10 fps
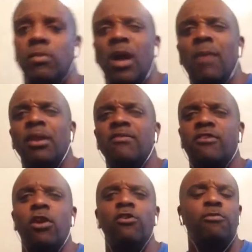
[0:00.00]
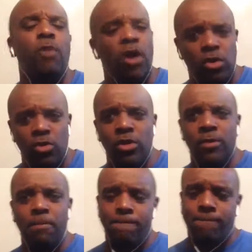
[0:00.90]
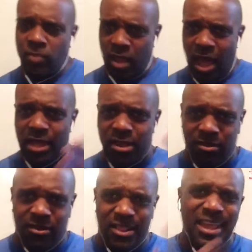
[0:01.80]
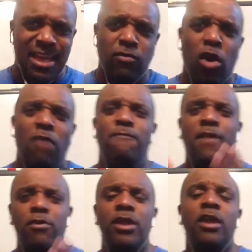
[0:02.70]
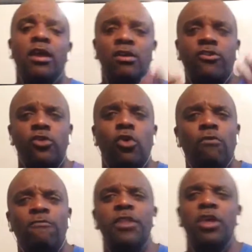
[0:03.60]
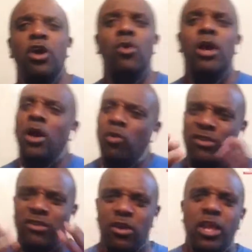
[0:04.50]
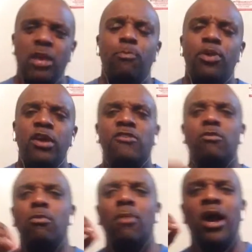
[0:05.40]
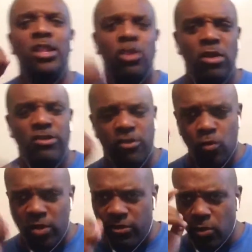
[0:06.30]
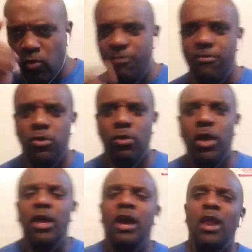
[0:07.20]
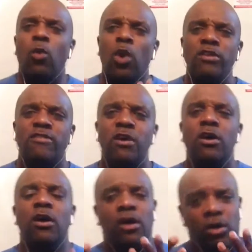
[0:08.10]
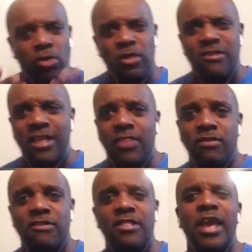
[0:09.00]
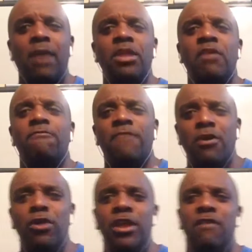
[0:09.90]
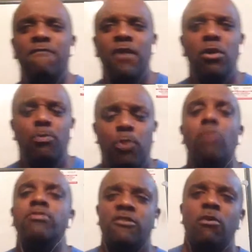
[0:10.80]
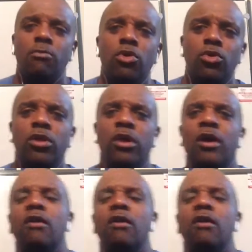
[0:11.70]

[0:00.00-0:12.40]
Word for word: Hi, my name is Coach Martin Gooden, and today I've got a very short video which is going to impair some of my knowledge and wisdom with you. And I want you to understand that today I'm in a very, very pumped up mood,